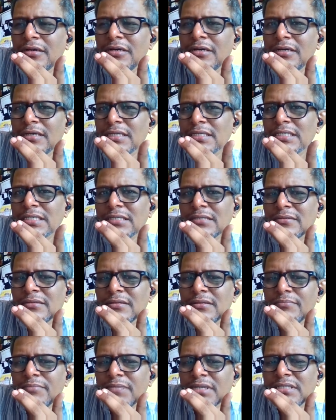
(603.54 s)
I said,
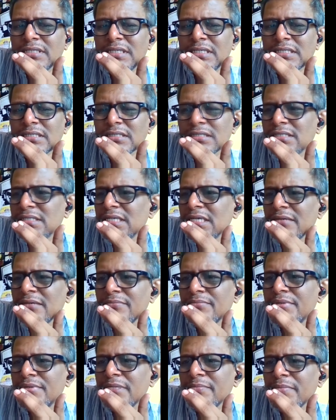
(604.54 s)
but these are the same
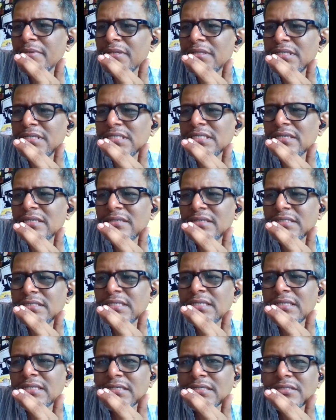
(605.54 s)
people. These are
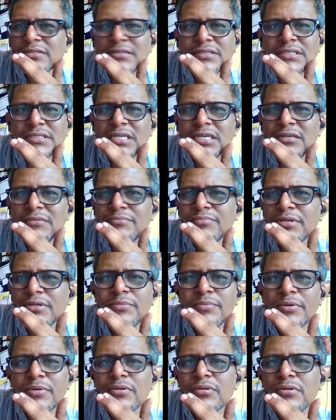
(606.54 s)
descendants of the same
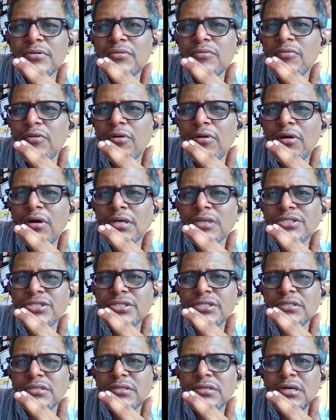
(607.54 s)
people who watched
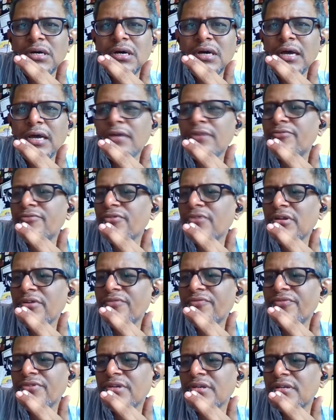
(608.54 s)
a handful of
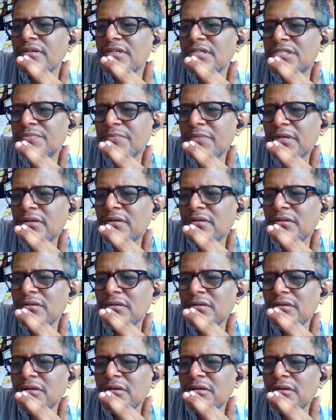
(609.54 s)
Englishmen
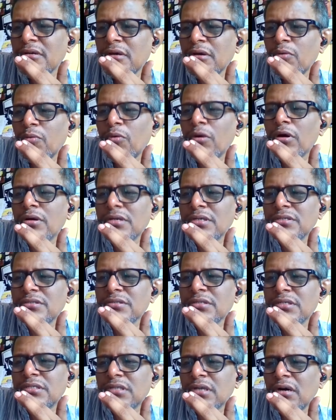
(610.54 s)
walk into
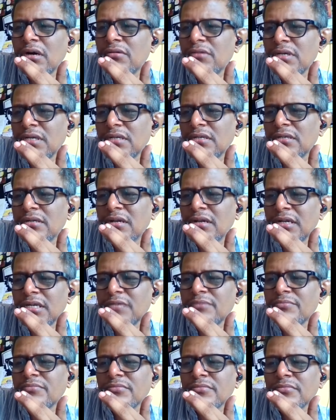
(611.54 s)
a town and
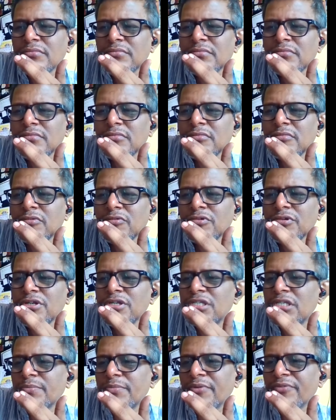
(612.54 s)
claim
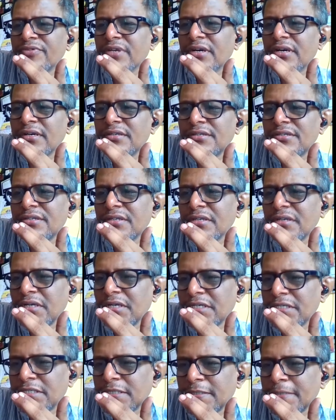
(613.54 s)
ownership of the country
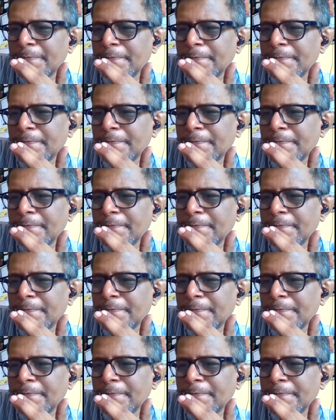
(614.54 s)
later.